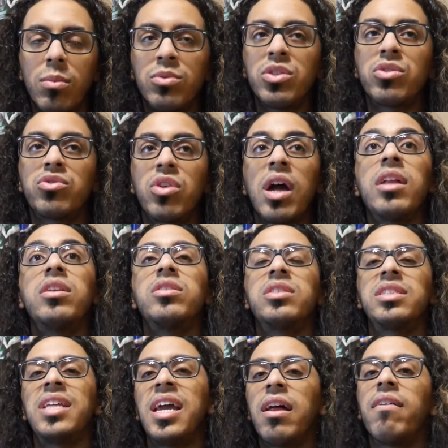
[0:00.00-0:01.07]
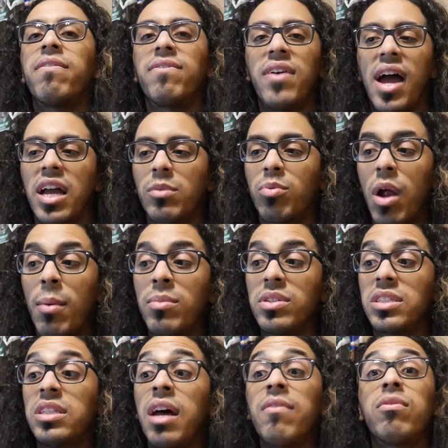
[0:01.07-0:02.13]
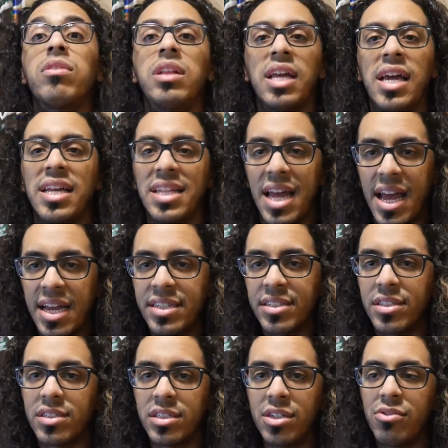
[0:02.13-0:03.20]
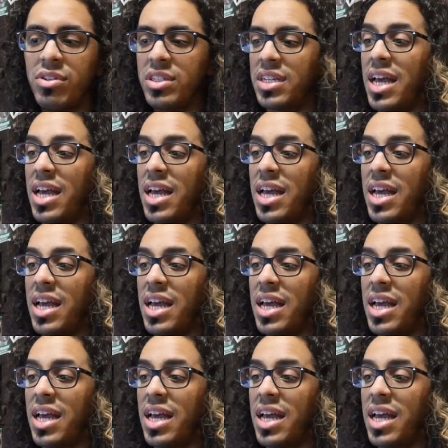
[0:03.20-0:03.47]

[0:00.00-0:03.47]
I'm just trying to state a fact. Promise Neverland as a series,